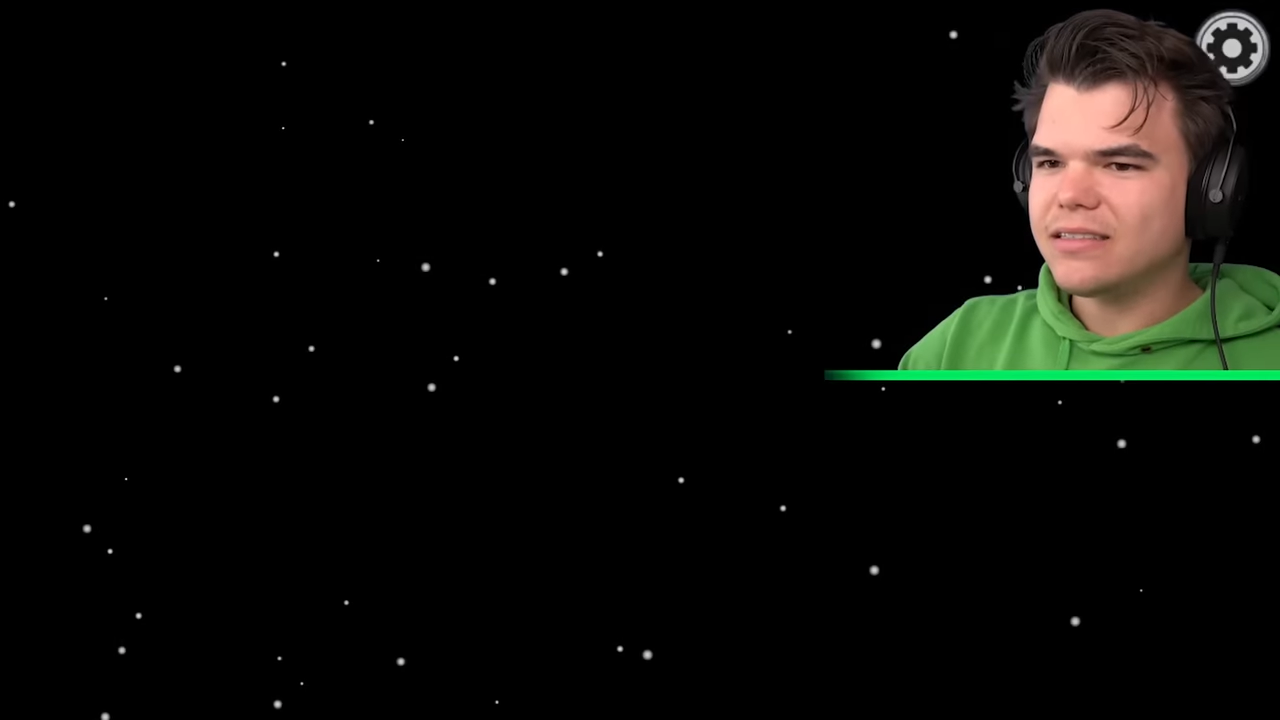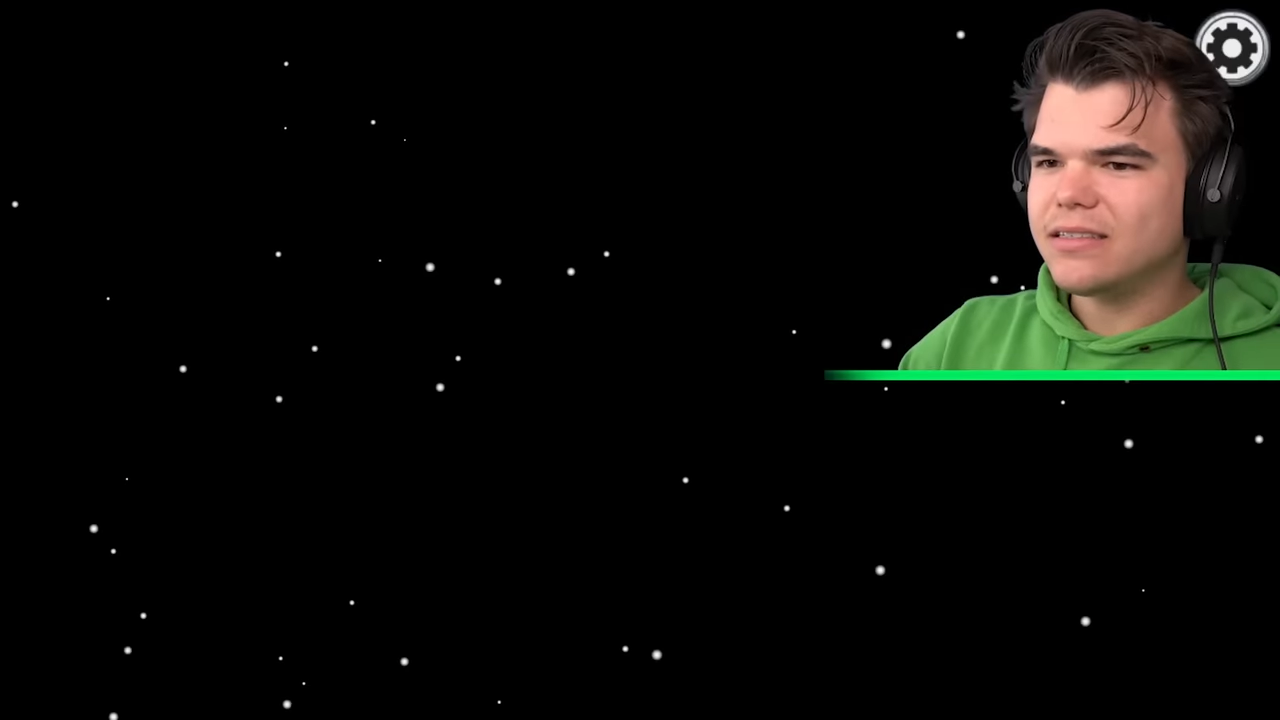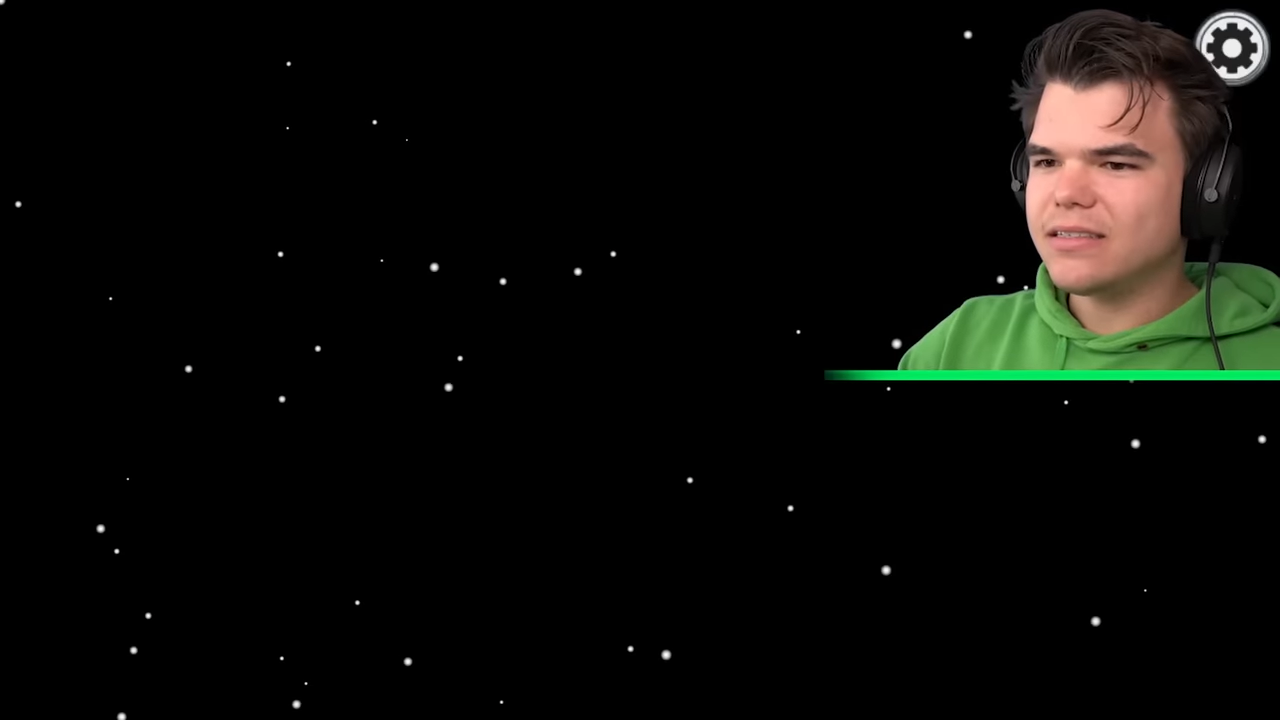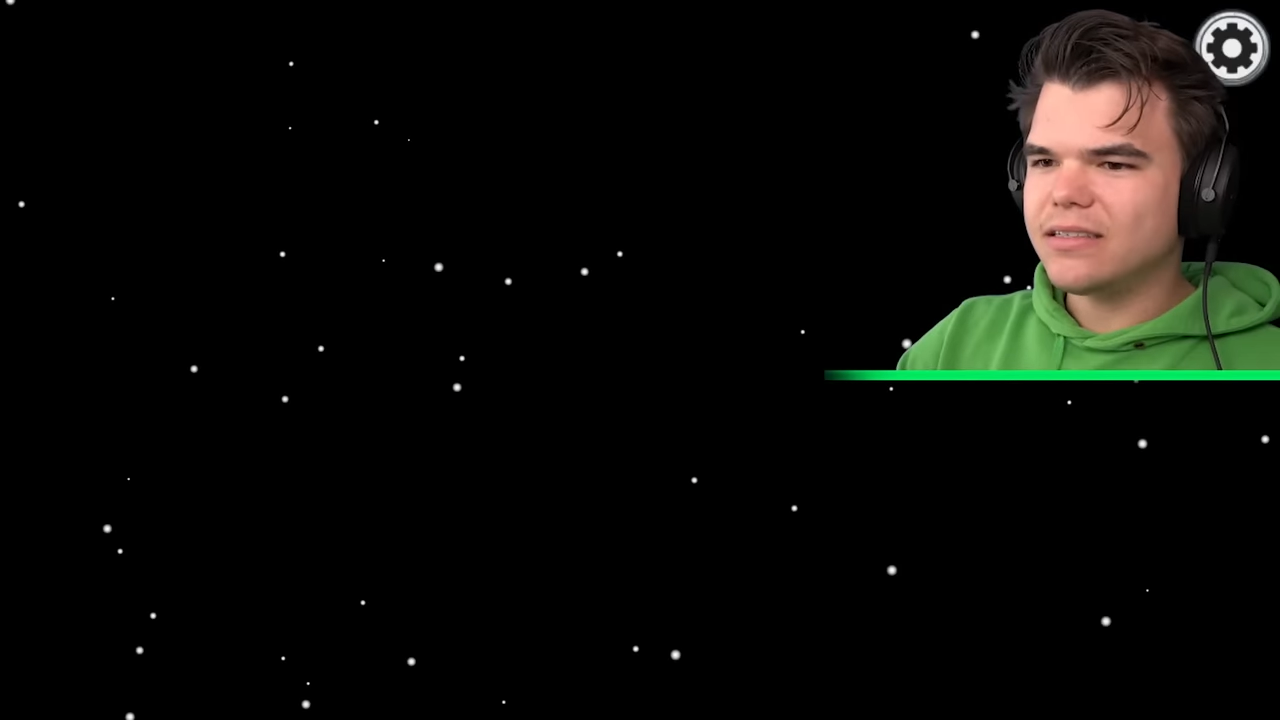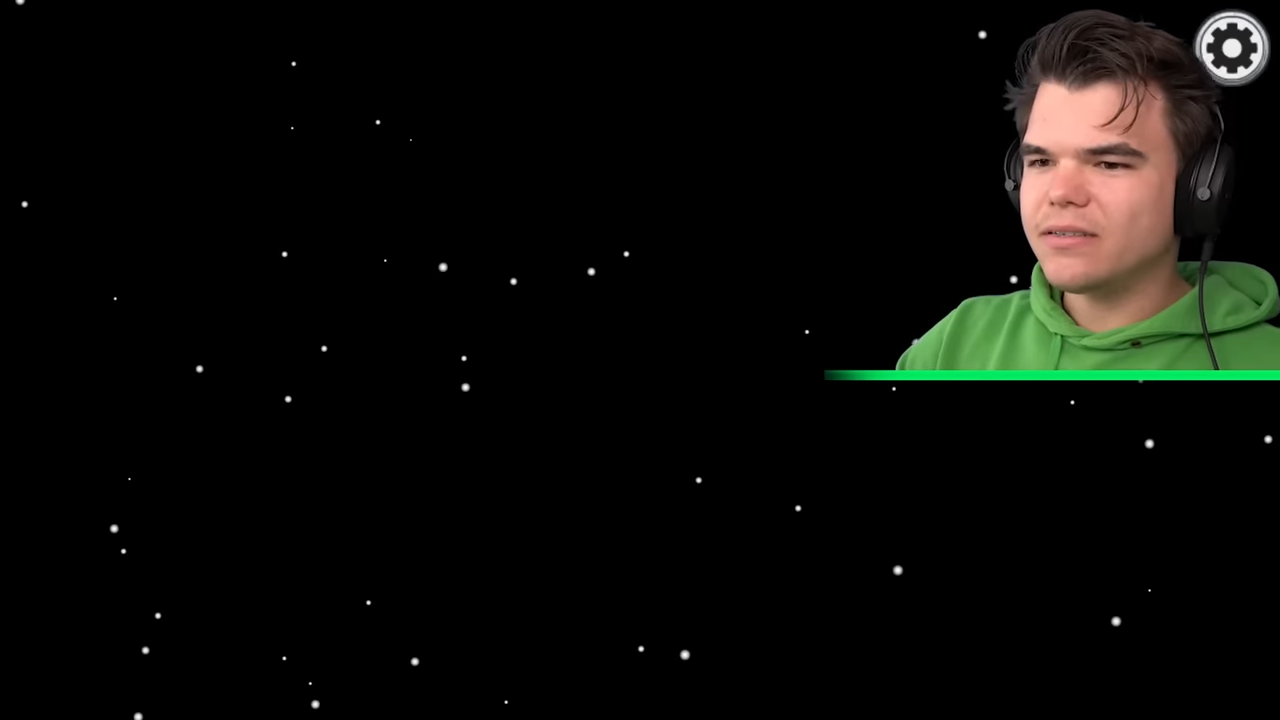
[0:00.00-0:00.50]

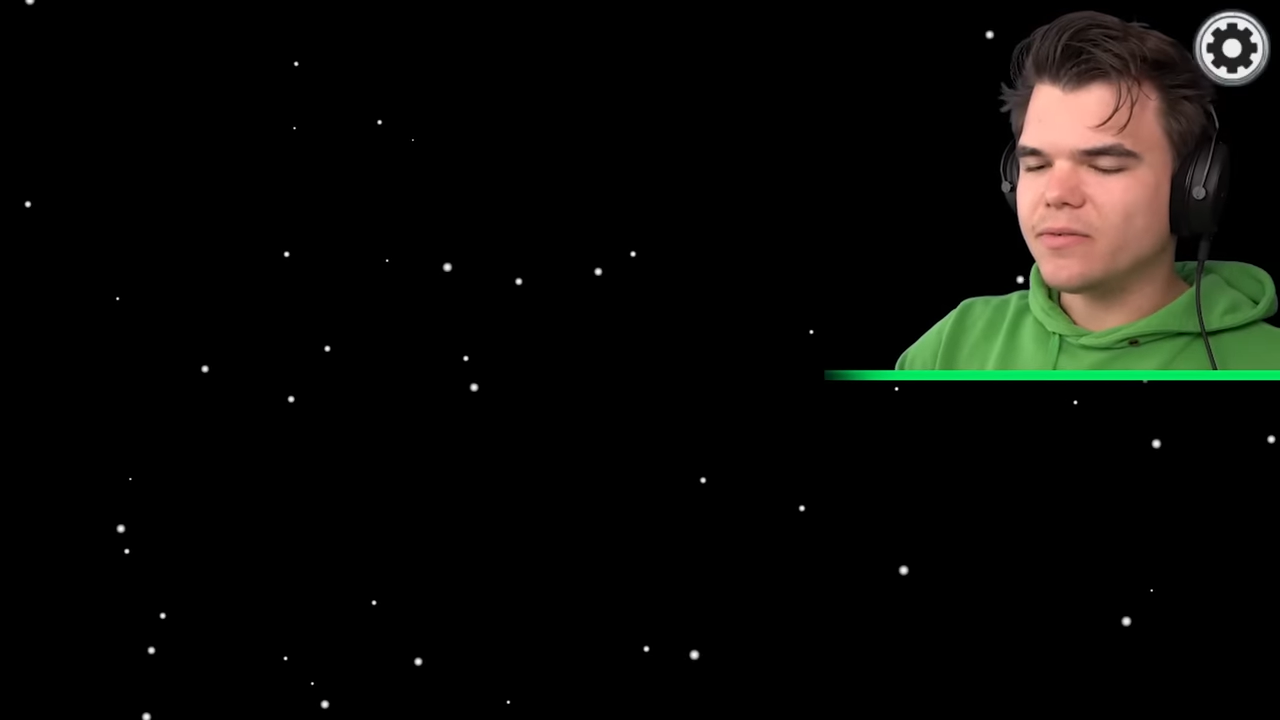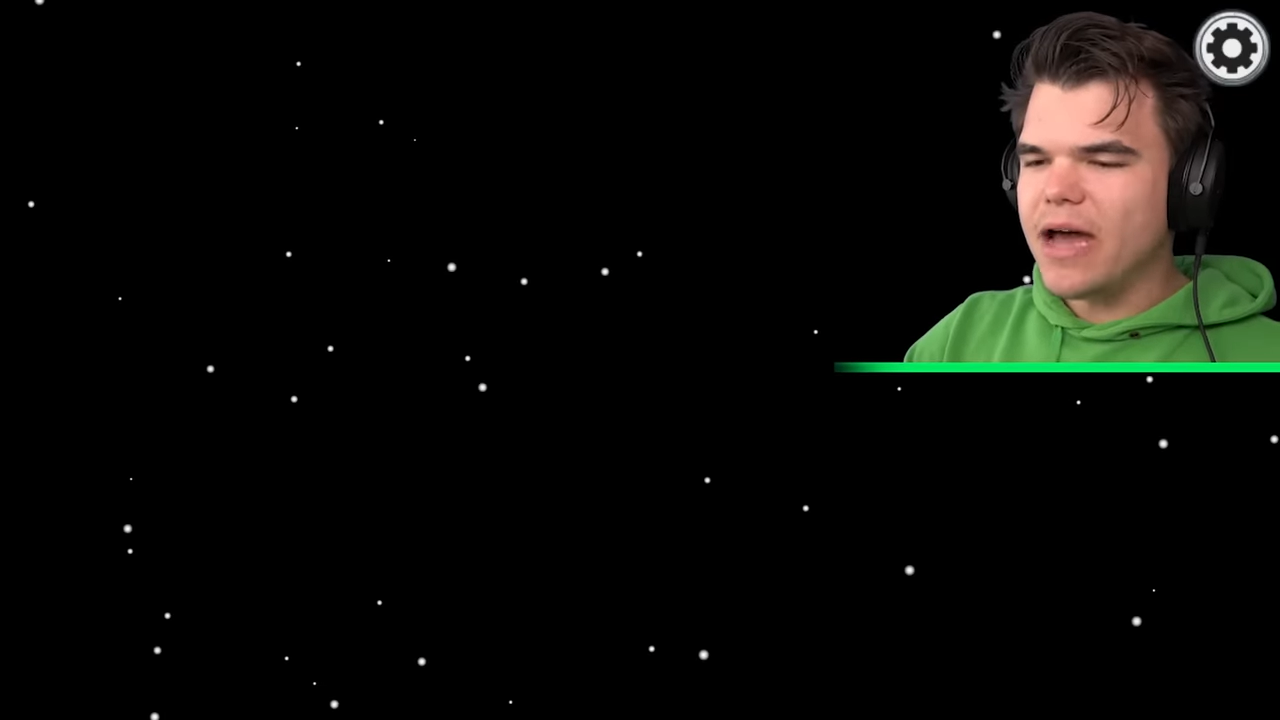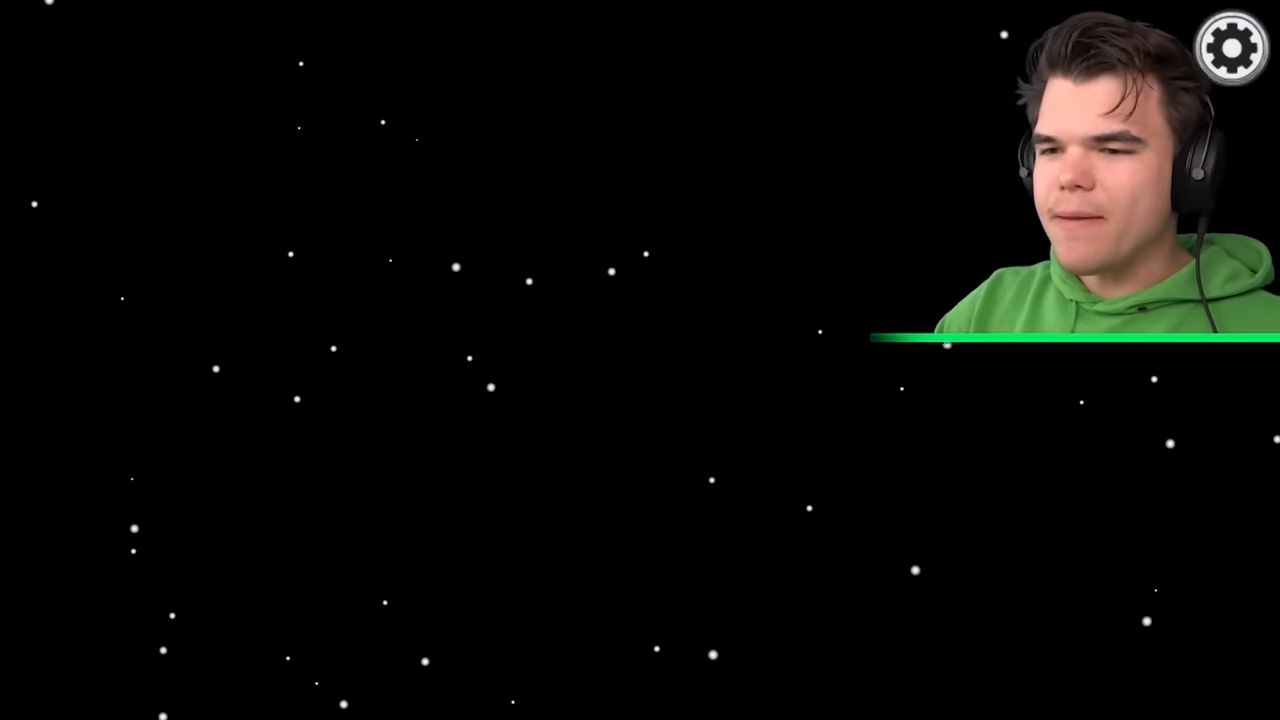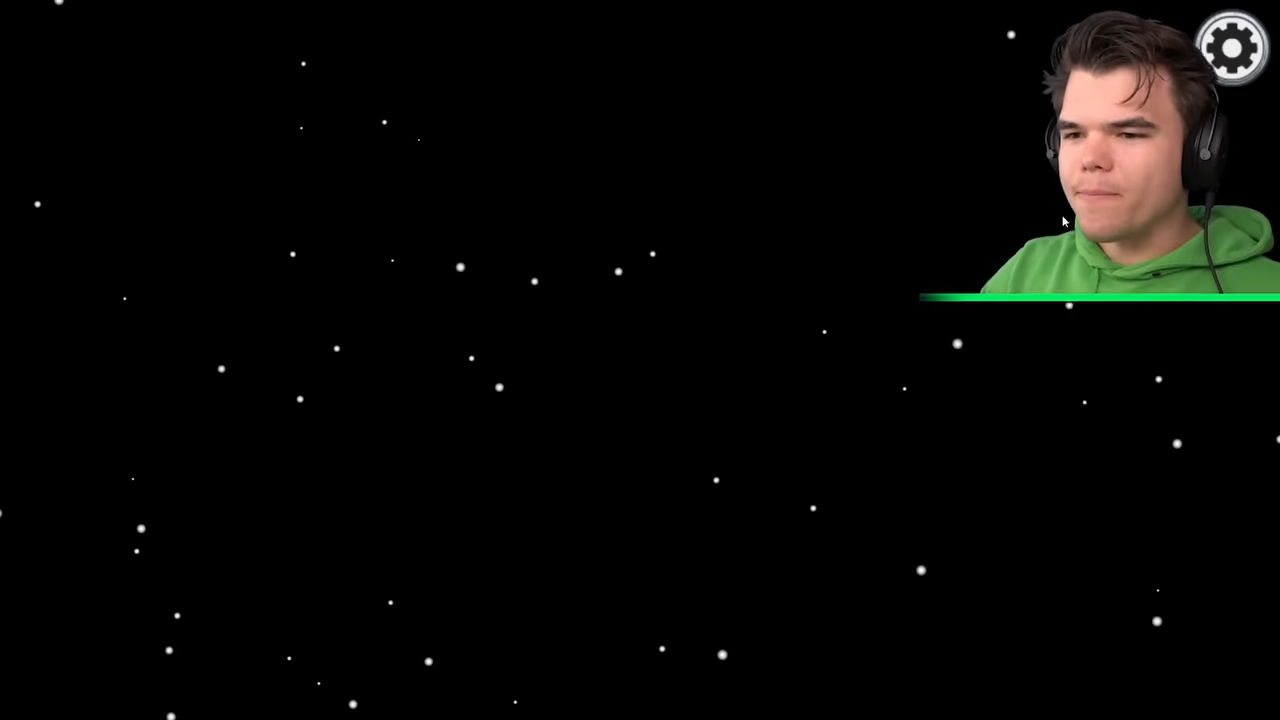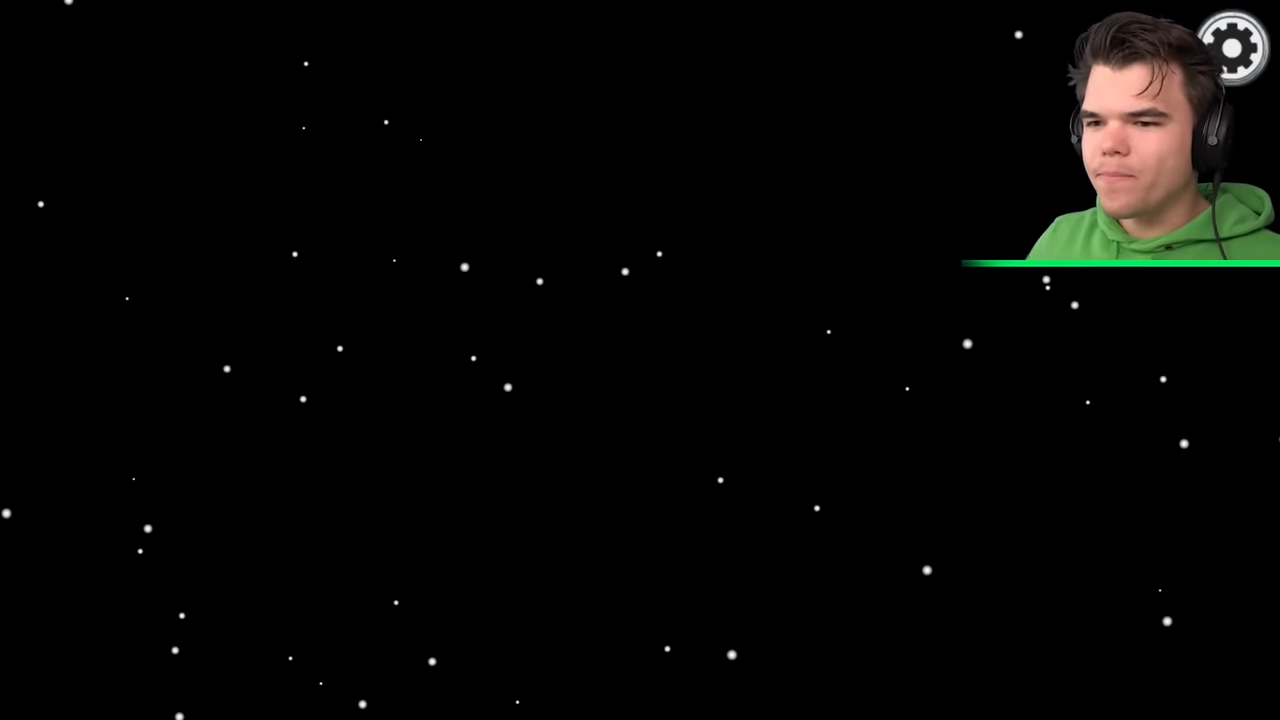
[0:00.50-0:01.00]

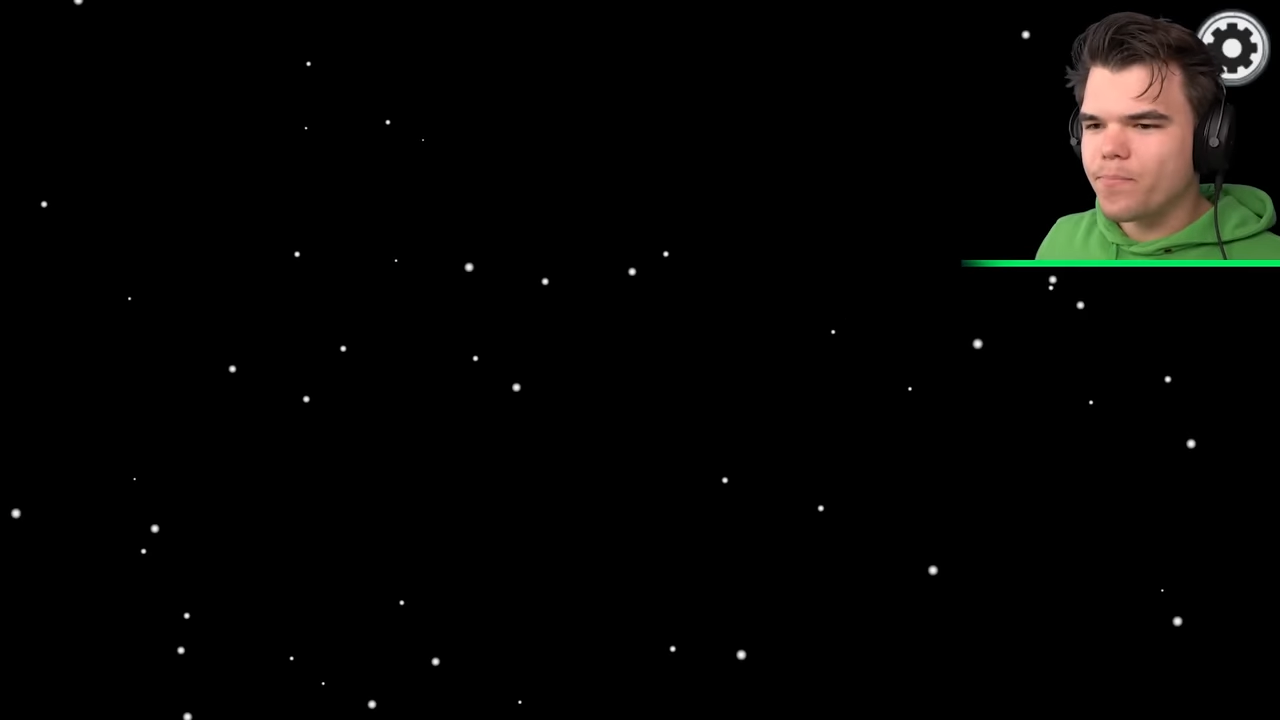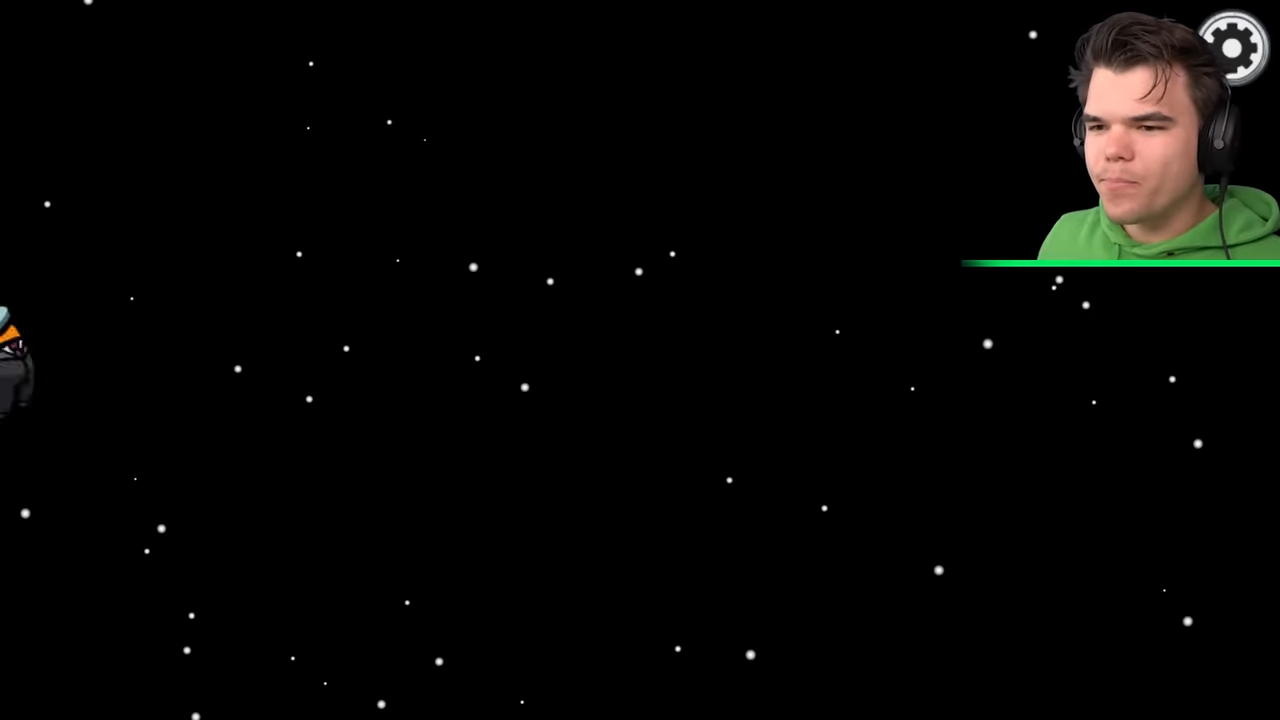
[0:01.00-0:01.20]
Goodbye. Right.